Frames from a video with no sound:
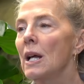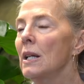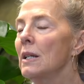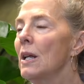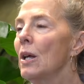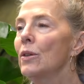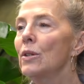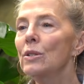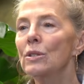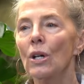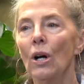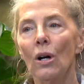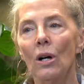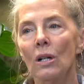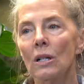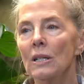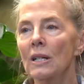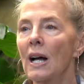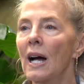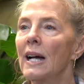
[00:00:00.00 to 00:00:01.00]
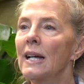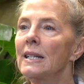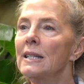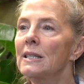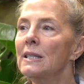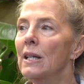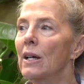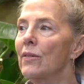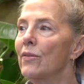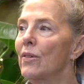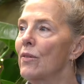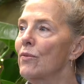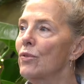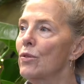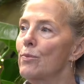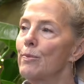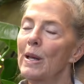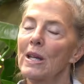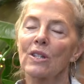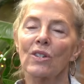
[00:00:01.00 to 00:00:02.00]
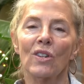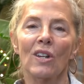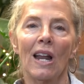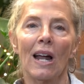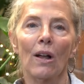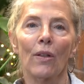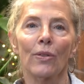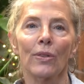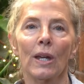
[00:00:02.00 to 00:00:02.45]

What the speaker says: Now, there's all kinds of information out